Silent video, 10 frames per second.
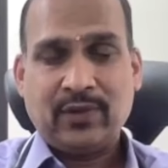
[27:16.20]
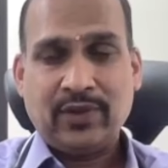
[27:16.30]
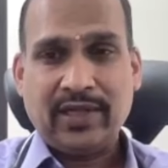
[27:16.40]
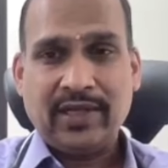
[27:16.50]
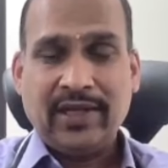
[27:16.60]

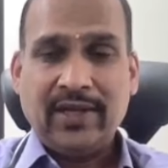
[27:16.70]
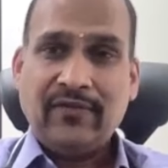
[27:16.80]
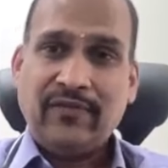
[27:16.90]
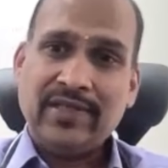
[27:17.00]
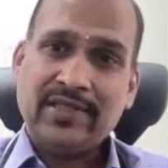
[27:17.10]
Okay.
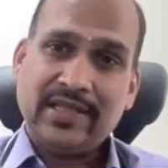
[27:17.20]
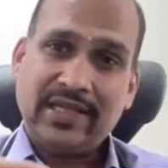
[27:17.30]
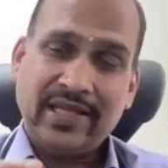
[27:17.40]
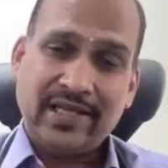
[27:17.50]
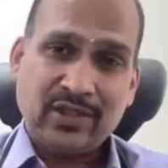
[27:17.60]
Once
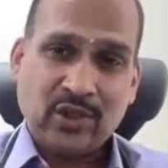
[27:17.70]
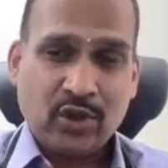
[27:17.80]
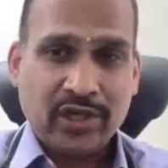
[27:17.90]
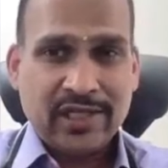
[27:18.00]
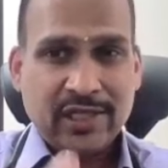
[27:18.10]
air is
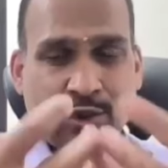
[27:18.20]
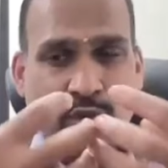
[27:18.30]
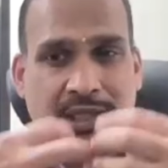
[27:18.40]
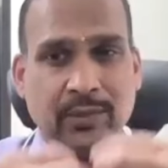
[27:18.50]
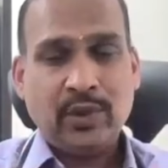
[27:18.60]
not reaching to
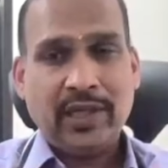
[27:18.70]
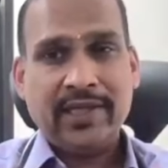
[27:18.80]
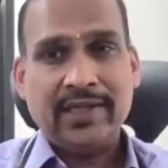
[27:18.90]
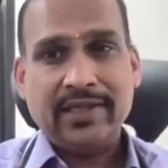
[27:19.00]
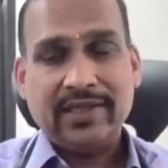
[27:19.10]

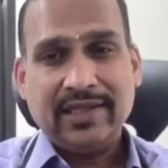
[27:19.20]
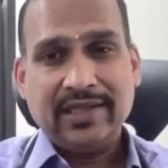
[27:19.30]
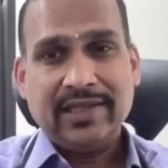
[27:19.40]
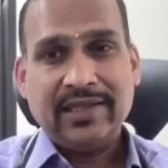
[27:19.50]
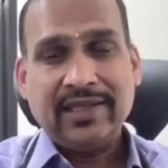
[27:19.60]
alveoli,
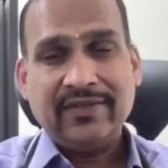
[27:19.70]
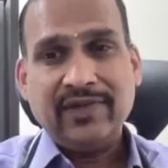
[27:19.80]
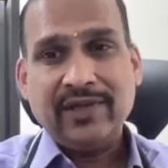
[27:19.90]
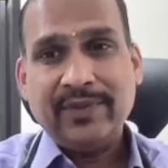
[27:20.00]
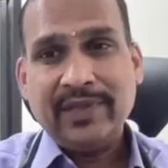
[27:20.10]
there
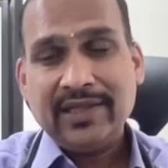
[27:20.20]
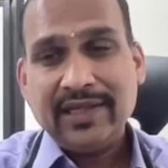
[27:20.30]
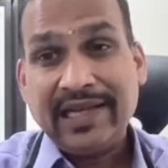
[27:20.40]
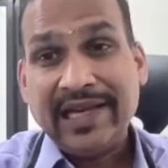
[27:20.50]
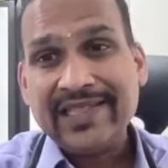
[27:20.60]
will be
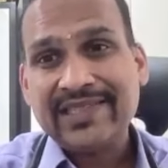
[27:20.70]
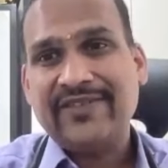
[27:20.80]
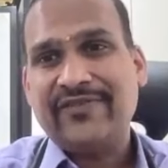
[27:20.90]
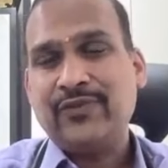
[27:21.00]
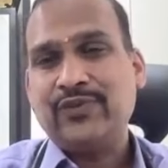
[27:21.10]
less
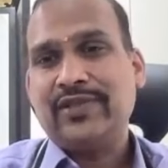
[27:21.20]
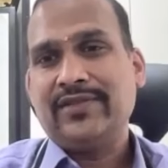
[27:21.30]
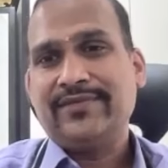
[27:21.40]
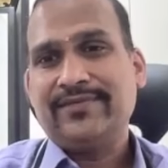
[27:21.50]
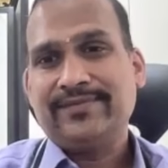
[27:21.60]
diffusion.
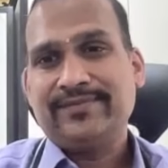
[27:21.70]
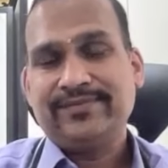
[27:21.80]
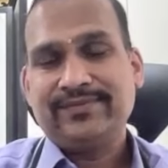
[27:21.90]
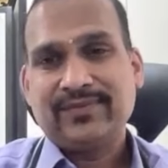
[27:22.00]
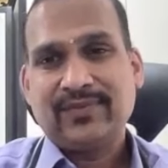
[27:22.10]

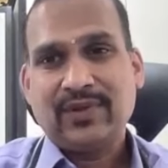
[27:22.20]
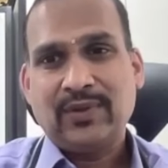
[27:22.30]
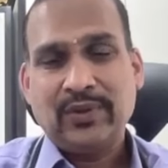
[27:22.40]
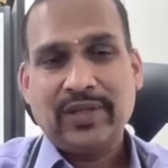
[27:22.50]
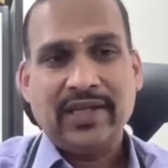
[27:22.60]

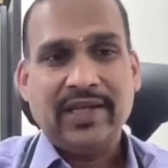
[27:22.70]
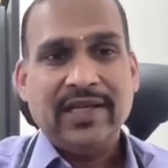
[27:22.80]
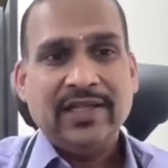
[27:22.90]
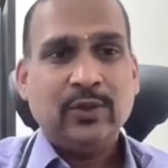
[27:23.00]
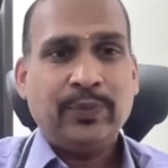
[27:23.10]
Okay.
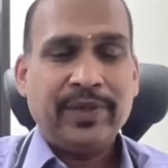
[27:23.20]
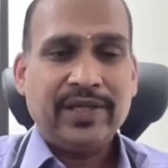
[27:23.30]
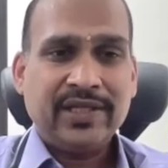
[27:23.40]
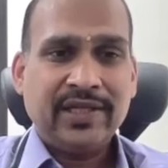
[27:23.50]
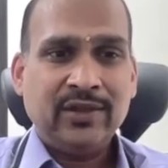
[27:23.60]
So
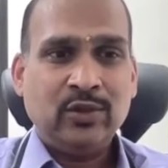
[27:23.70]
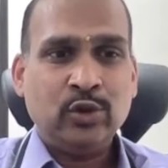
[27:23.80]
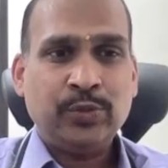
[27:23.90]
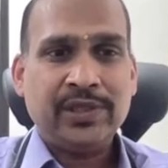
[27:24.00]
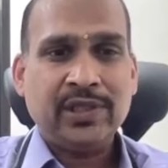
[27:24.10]

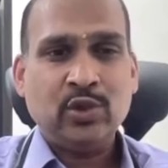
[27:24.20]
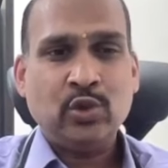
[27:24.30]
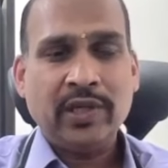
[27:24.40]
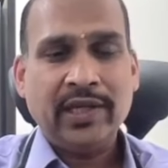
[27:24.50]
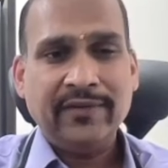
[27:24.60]
those patients
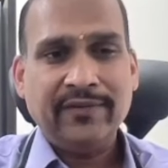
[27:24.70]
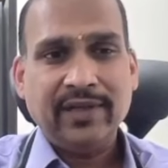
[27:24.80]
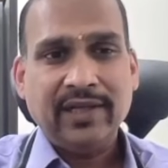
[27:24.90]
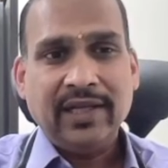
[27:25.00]
who have